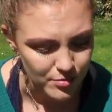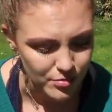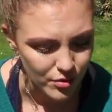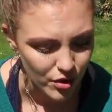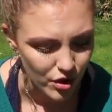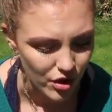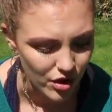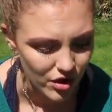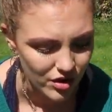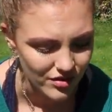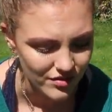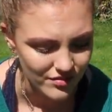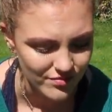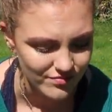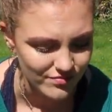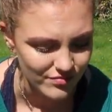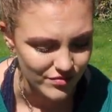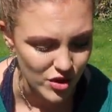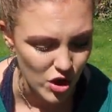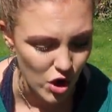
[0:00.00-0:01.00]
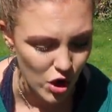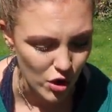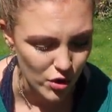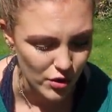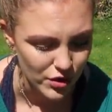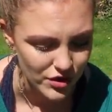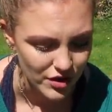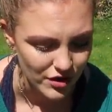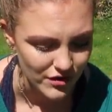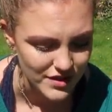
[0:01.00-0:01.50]
but no,
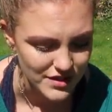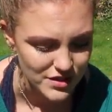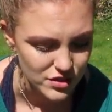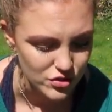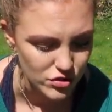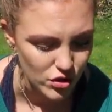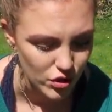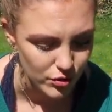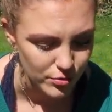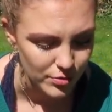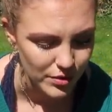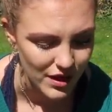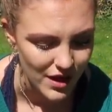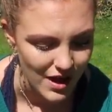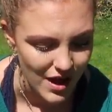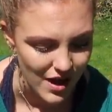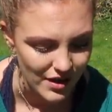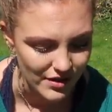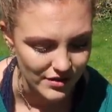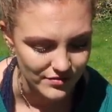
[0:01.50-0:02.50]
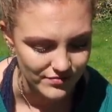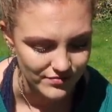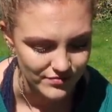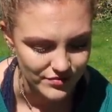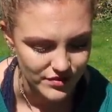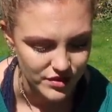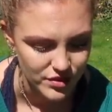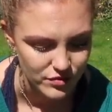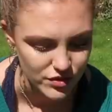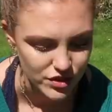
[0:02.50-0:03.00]
there is no plan
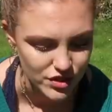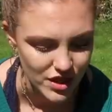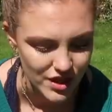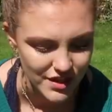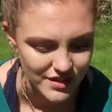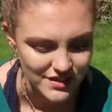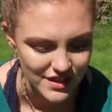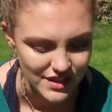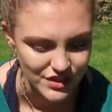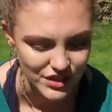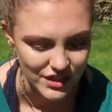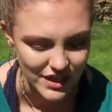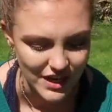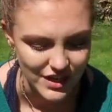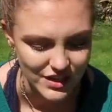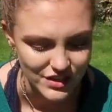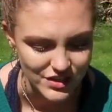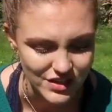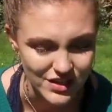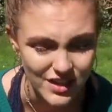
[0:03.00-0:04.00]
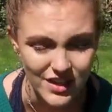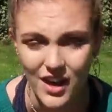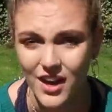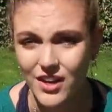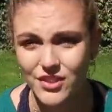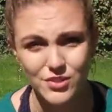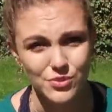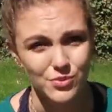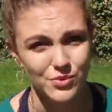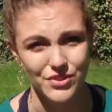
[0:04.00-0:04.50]
to return to education.
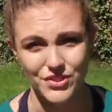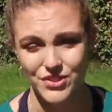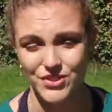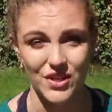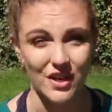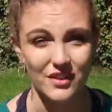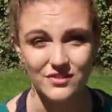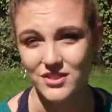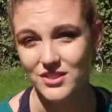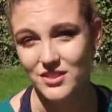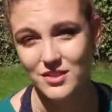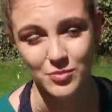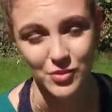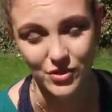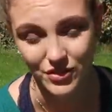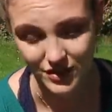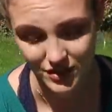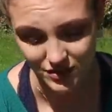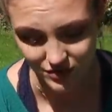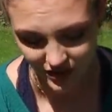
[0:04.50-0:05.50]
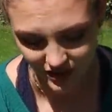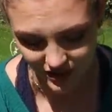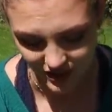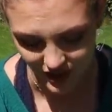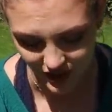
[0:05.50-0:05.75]
I just want to travel, to be honest, right